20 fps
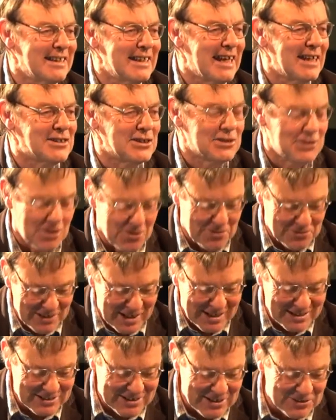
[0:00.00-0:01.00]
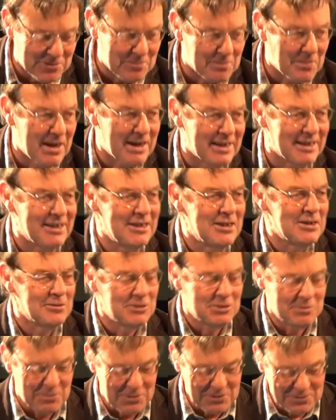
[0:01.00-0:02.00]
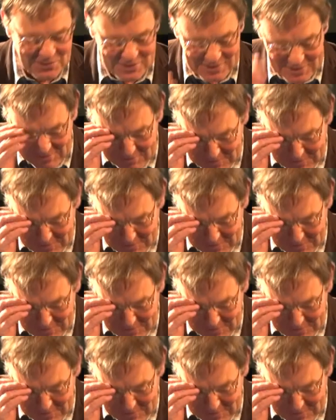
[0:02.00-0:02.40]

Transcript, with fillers: It has its own nice central bank, which proves